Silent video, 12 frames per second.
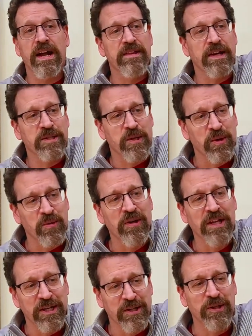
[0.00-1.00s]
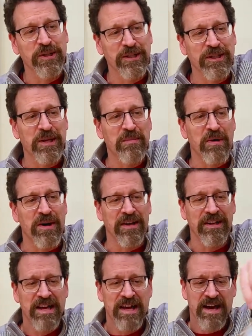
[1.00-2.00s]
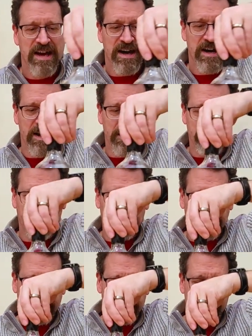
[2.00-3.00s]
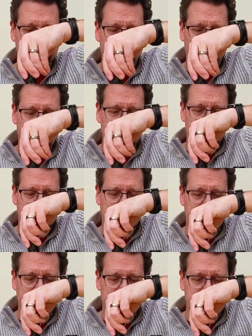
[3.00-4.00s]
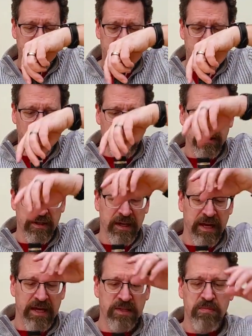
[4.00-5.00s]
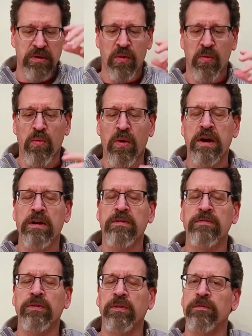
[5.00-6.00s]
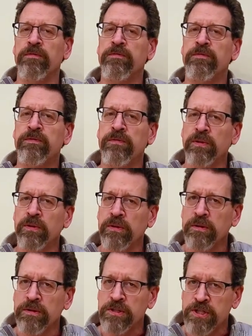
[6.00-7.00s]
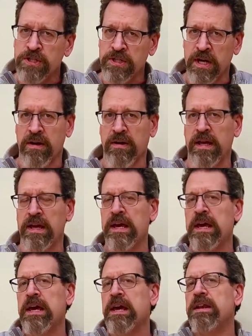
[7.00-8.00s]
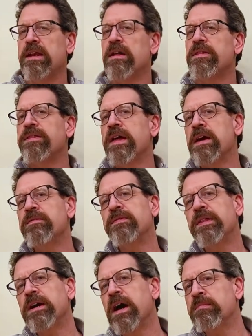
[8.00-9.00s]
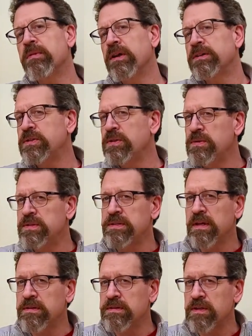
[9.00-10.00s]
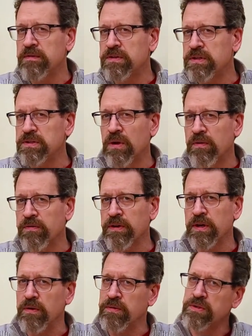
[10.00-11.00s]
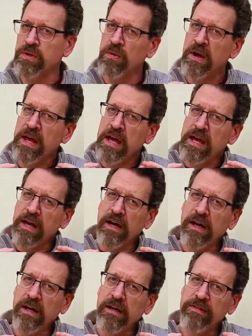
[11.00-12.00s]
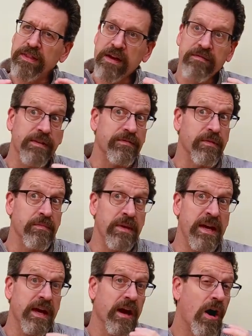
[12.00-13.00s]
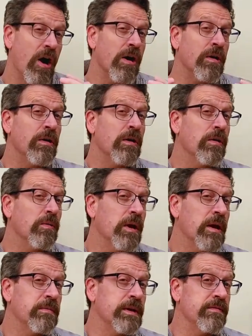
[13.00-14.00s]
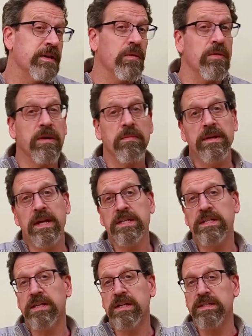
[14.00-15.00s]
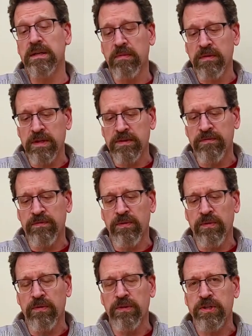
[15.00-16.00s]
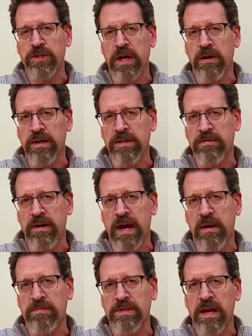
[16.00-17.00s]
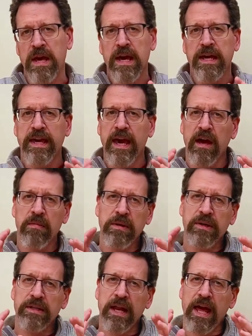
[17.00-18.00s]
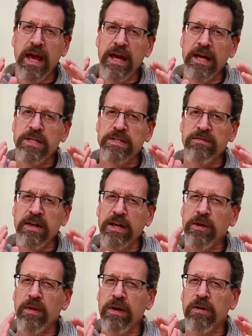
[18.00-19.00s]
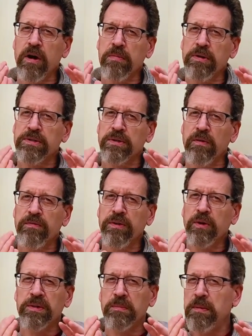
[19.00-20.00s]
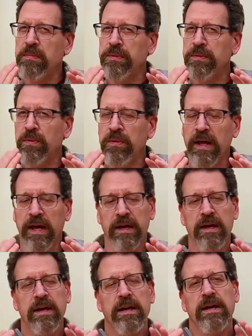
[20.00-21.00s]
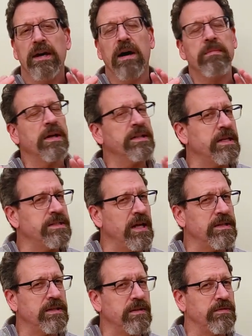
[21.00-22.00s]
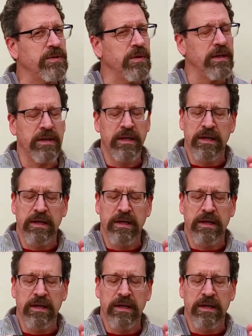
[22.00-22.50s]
I think it's a really good looking bottle. But it certainly has been a wonderful full sherry. Now, thankfully, I'm not too sensitive to sulfur notes. So thankfully for me, harder when I'm giving out recommendations, because some of these full sherry drams can be on that edge of that, you know, that copper sulfur note that people don't like. I'm not that sensitive to it.